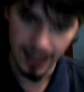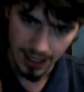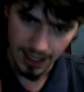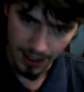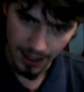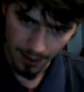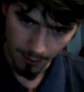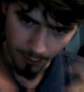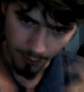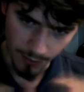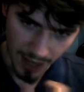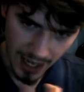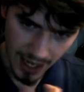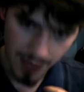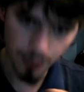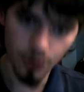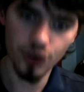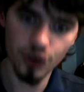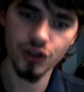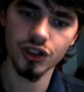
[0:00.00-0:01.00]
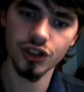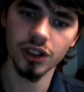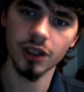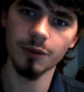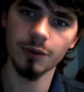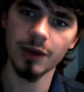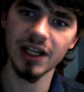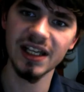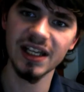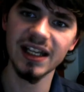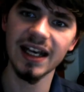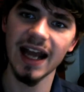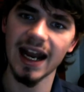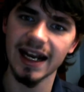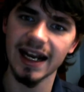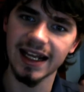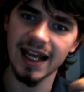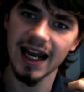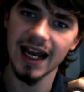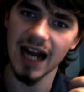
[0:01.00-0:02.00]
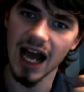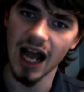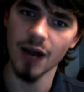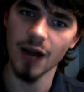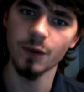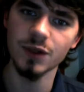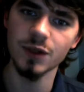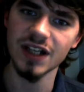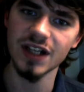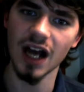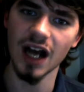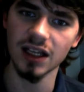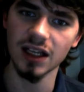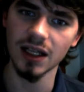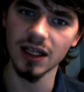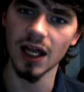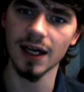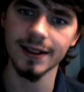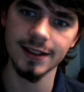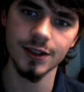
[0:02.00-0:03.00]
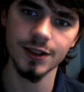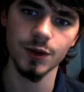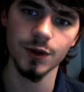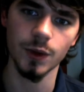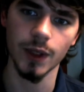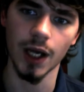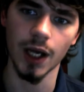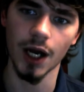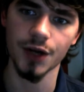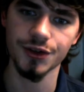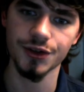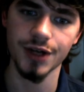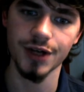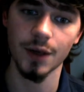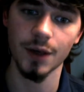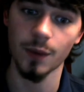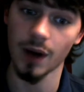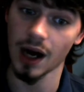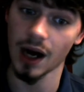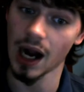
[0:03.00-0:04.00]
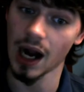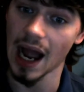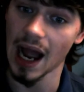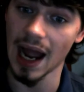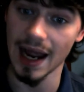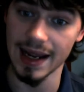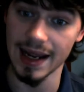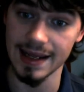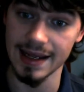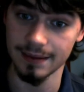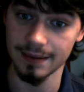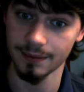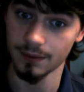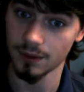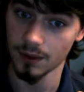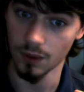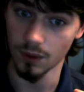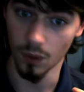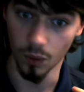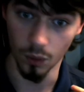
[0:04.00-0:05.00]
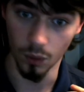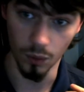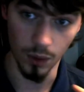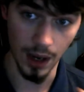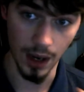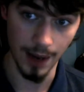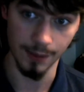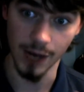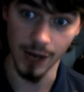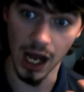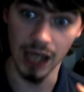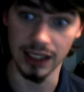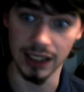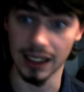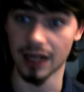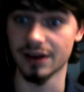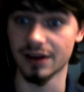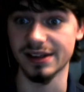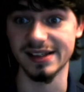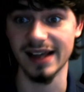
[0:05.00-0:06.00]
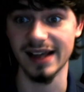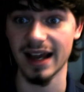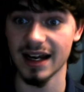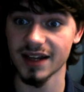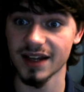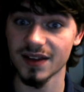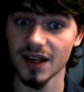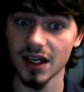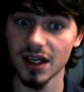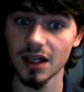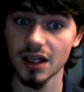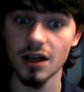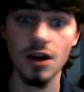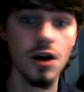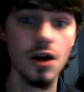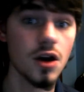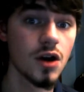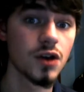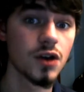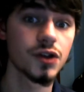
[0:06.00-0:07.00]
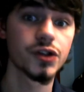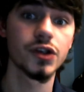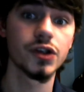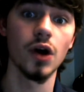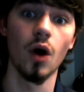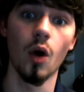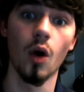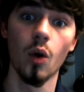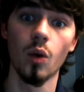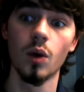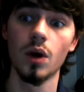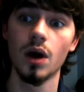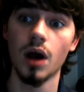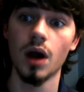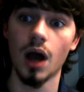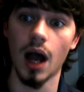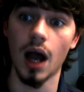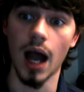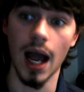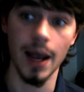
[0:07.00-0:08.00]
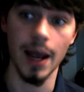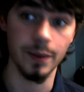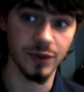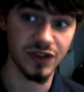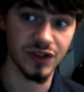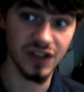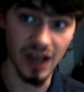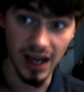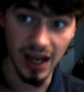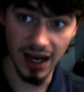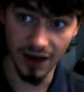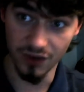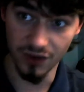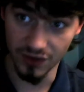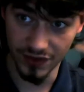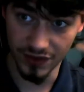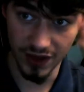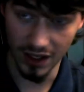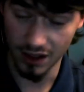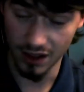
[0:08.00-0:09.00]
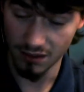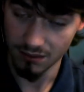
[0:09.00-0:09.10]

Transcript: my personal opinion, and again, I was not locked into a contract where I, I'm not allowed to say anything, so I'm saying everything